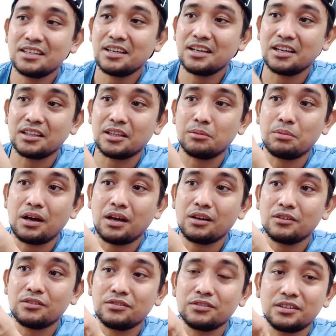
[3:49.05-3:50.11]
at the back
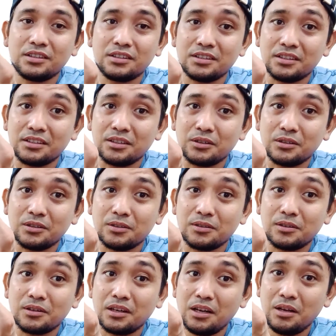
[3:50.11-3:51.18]
of the
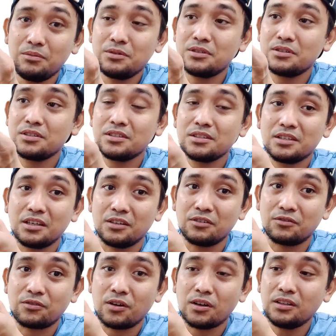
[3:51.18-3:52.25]
leaves, in
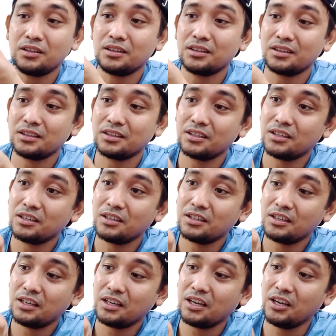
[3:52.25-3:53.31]
front,
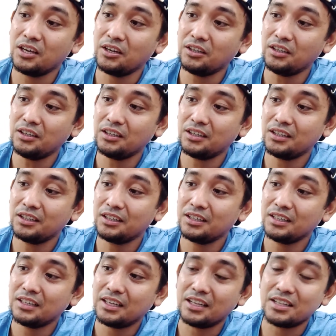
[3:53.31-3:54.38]
here,
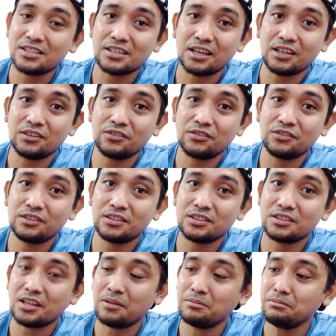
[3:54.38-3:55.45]
inside of the
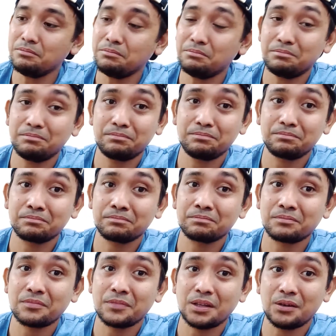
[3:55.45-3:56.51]
stem,
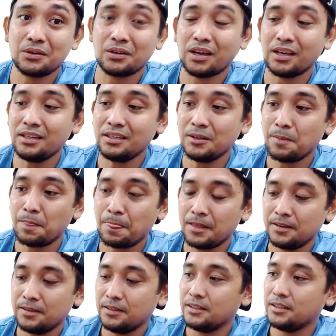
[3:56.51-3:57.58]
okay,
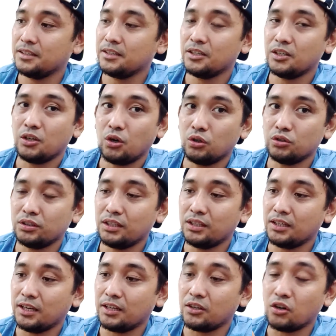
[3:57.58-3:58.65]
on
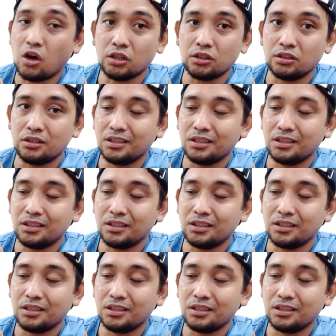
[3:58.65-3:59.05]
the nod.